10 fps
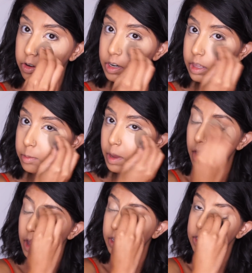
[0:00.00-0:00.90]
underneath my
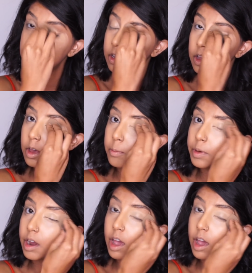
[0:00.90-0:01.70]
eyes. But